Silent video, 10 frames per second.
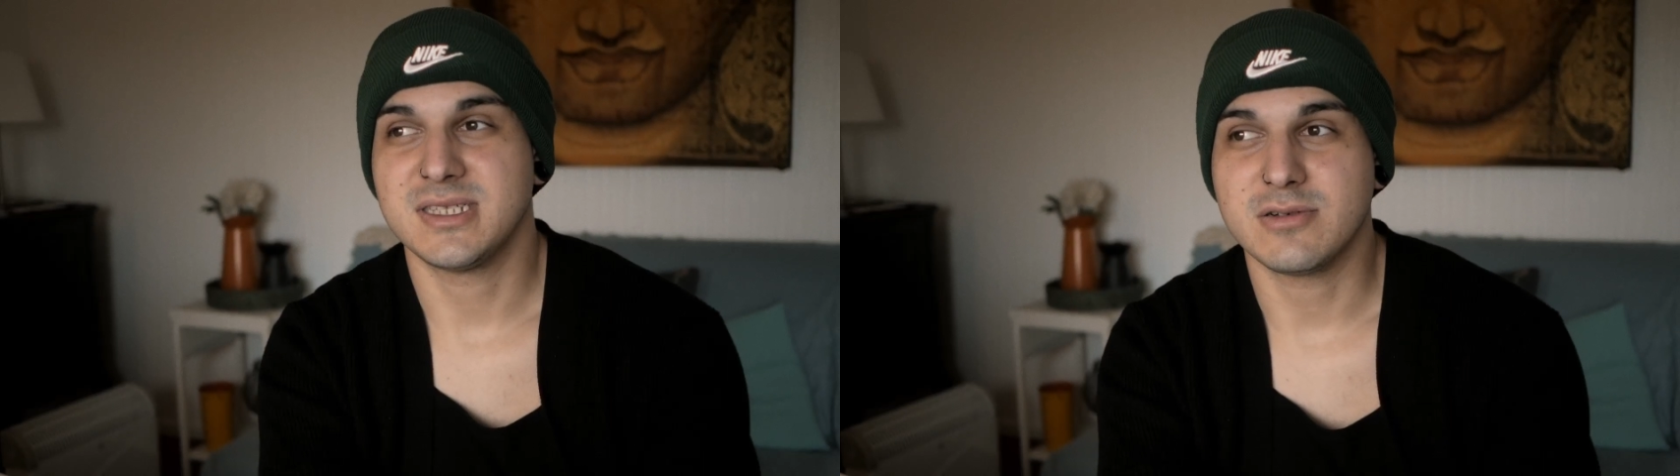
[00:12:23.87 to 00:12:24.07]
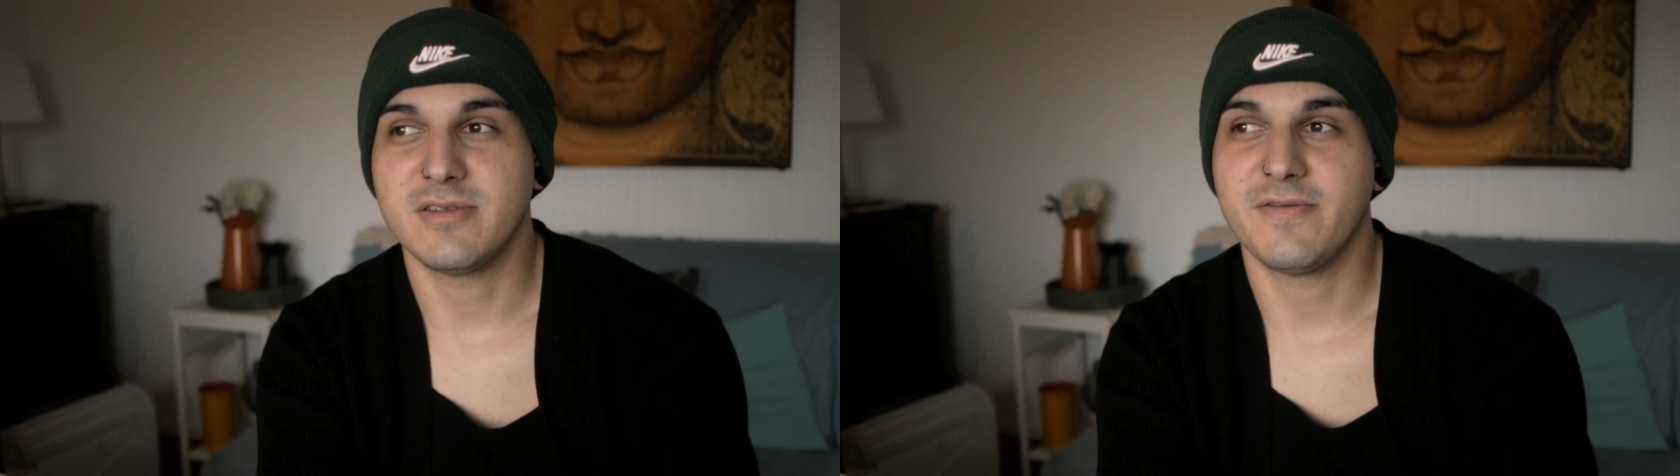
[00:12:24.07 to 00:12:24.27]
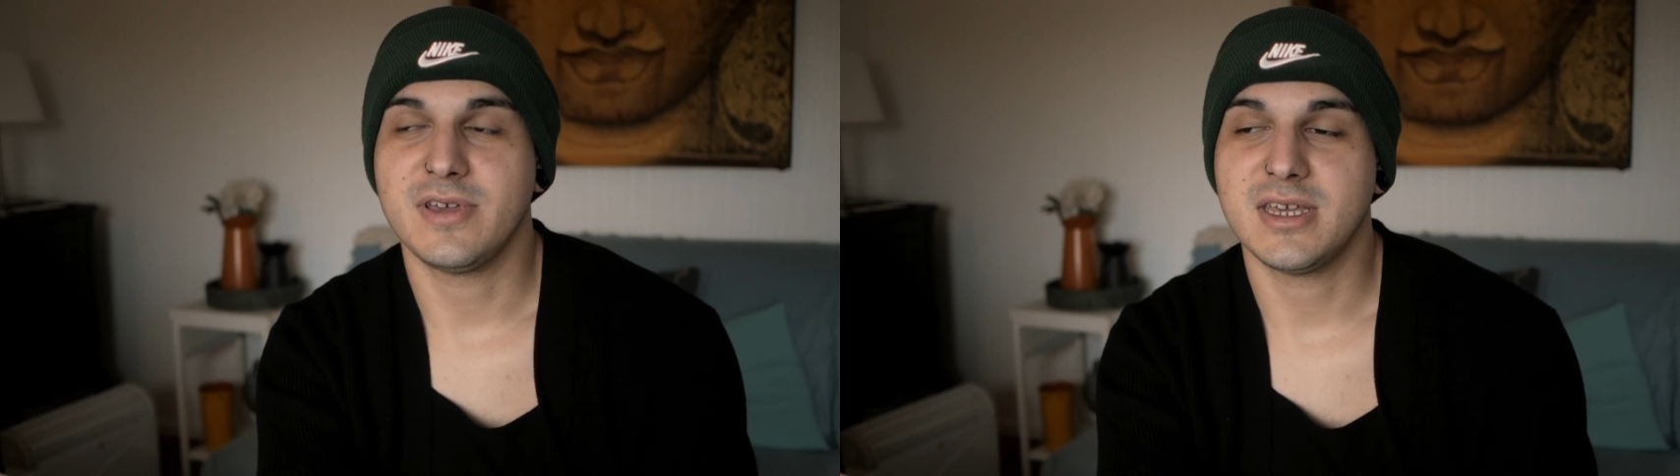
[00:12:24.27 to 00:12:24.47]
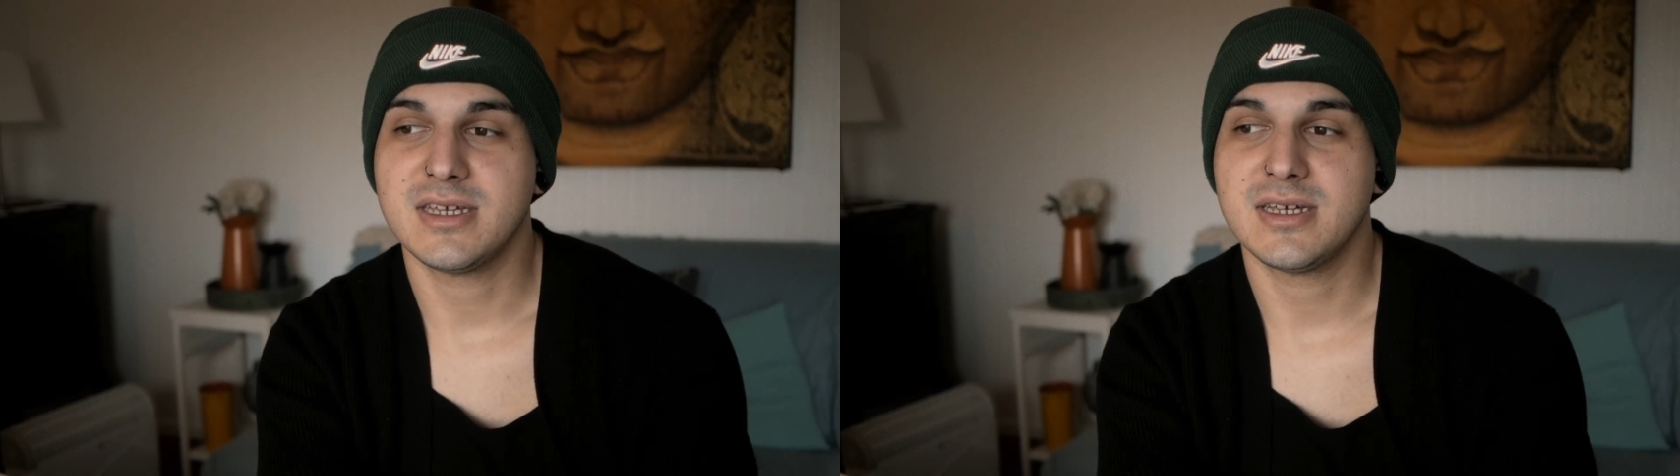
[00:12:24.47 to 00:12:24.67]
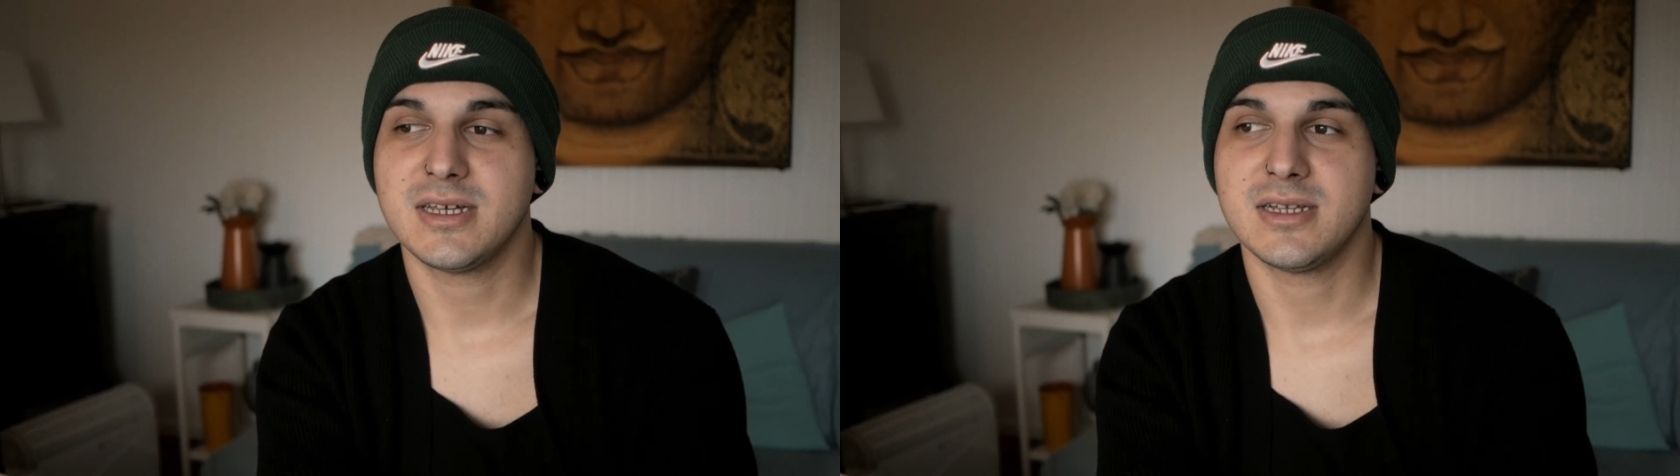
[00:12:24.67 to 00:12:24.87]
good
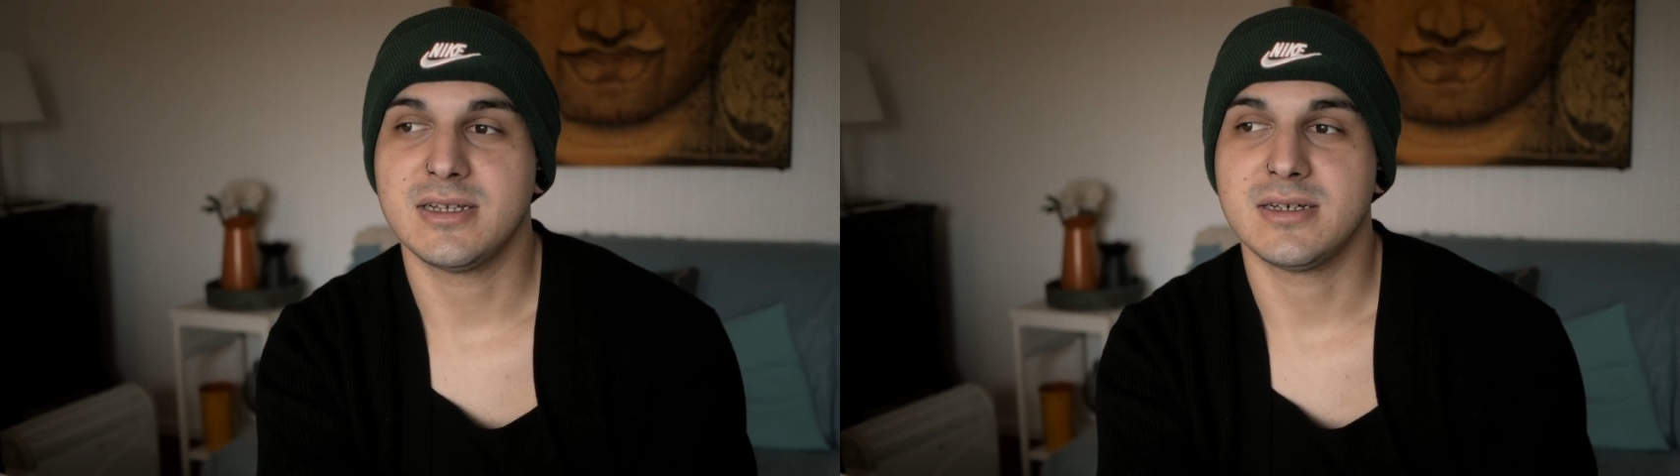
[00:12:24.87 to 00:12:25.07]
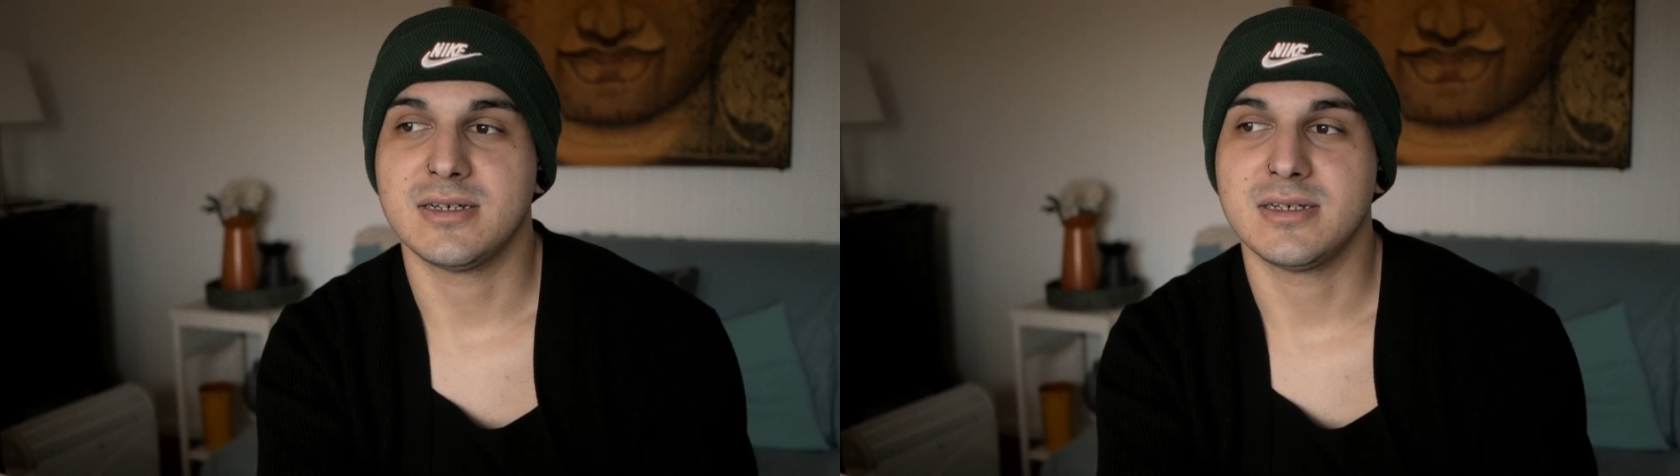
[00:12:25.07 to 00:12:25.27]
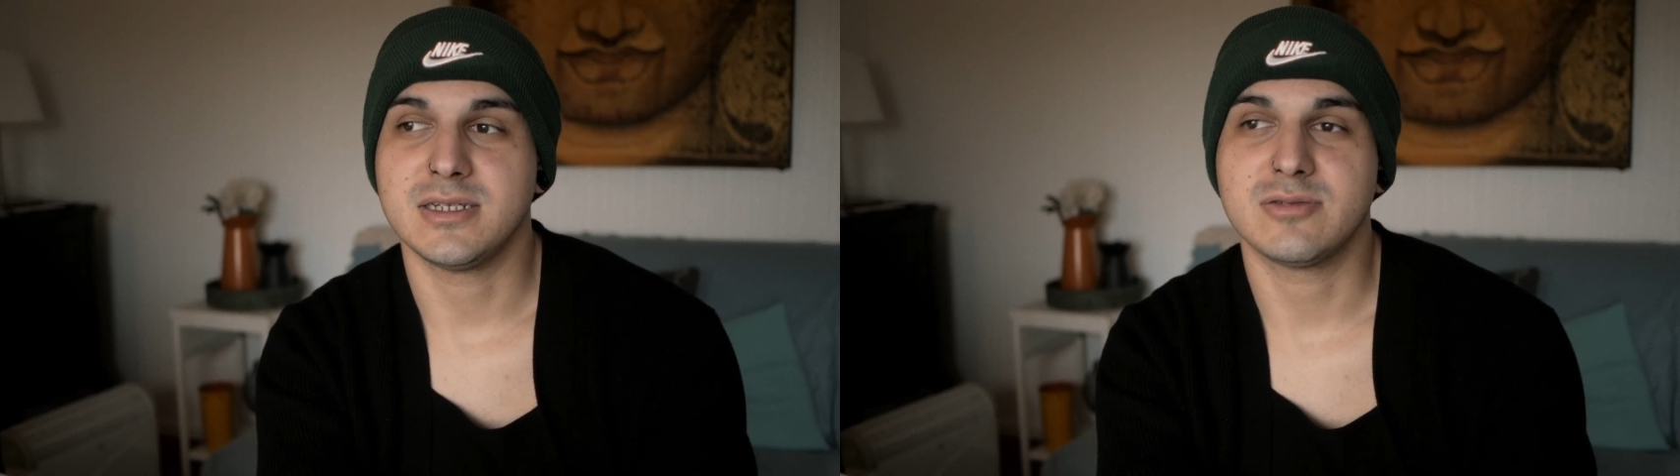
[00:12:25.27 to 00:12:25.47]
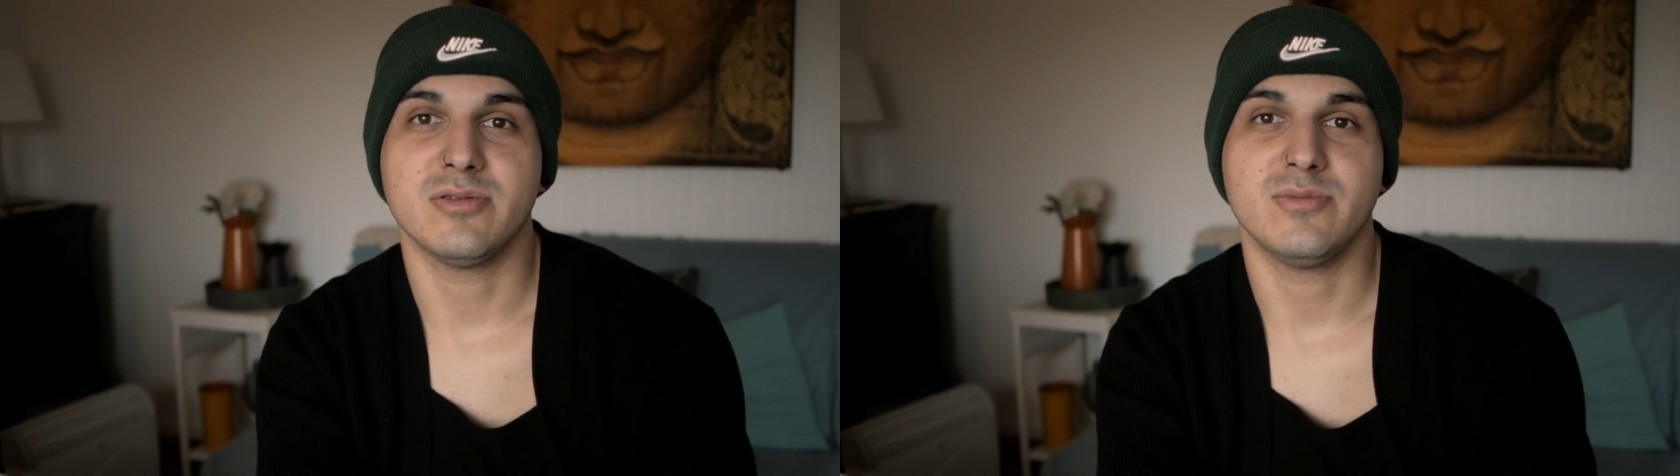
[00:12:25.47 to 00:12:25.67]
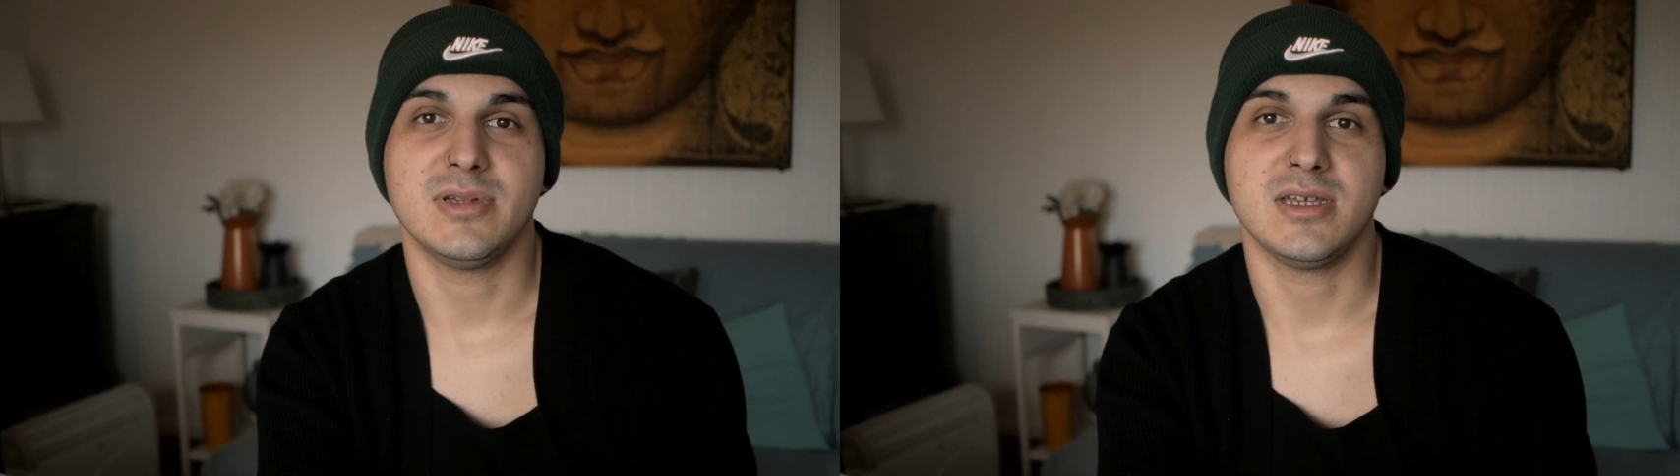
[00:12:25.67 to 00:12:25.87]
thing, and this
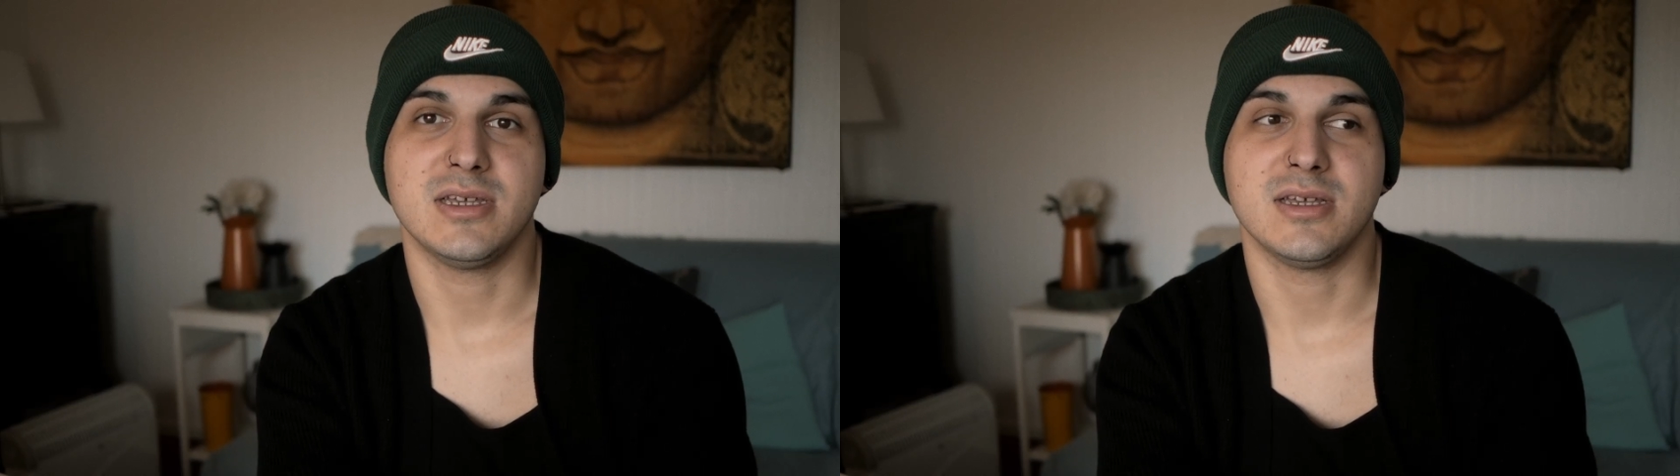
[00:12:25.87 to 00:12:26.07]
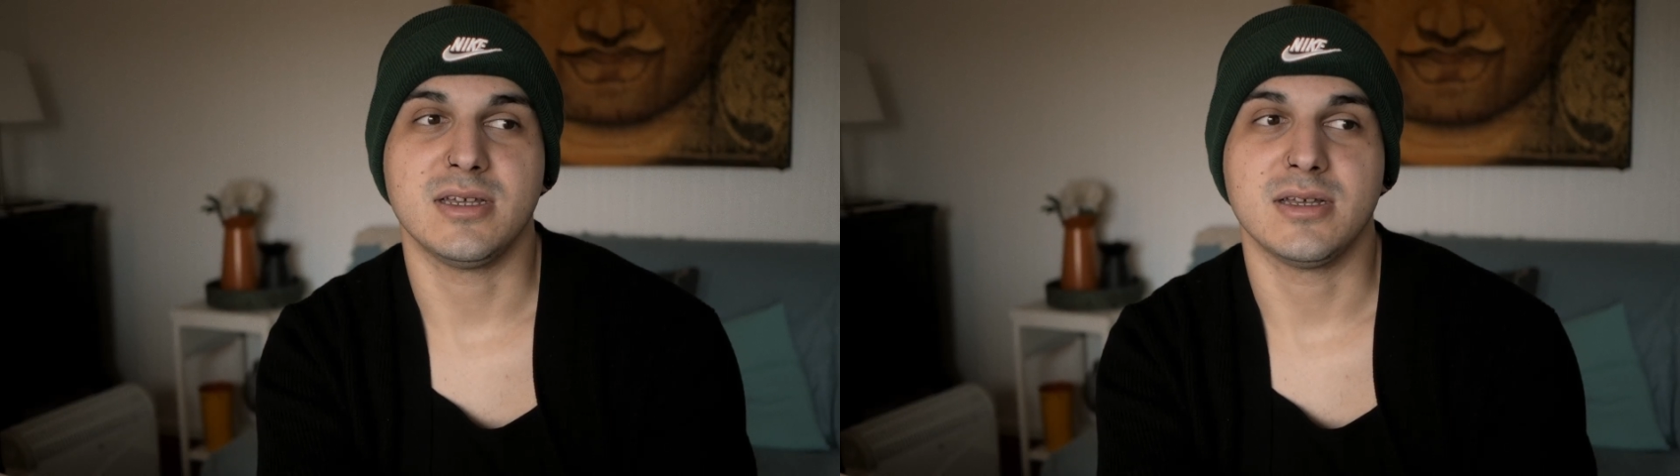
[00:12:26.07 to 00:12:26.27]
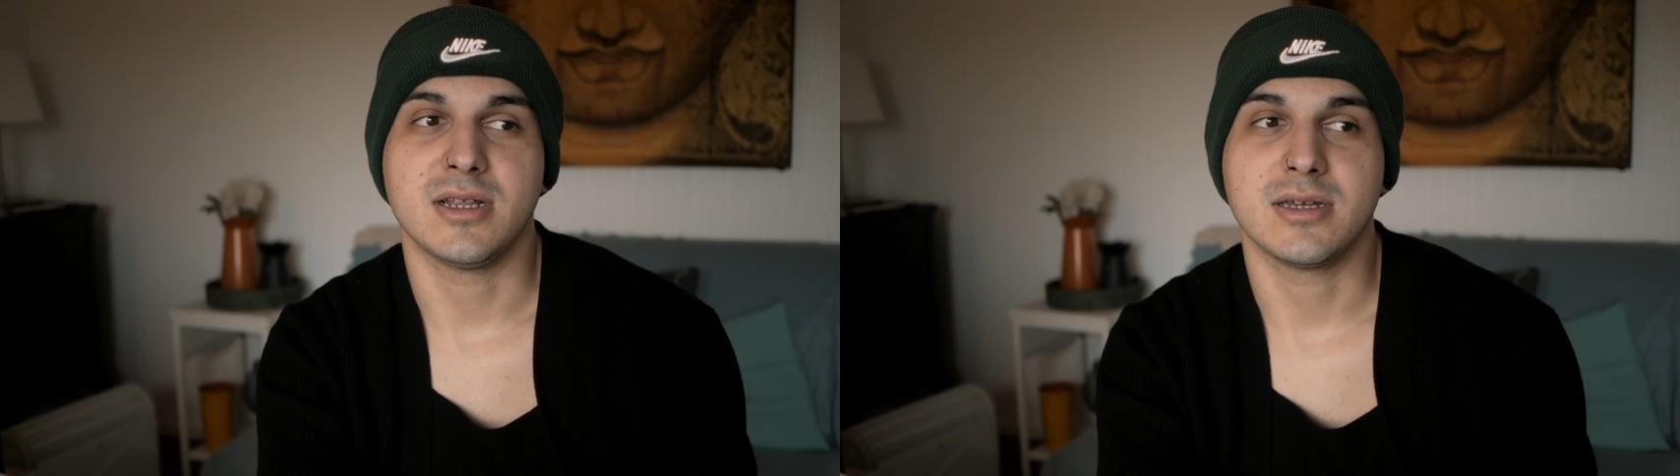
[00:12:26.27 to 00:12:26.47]
will be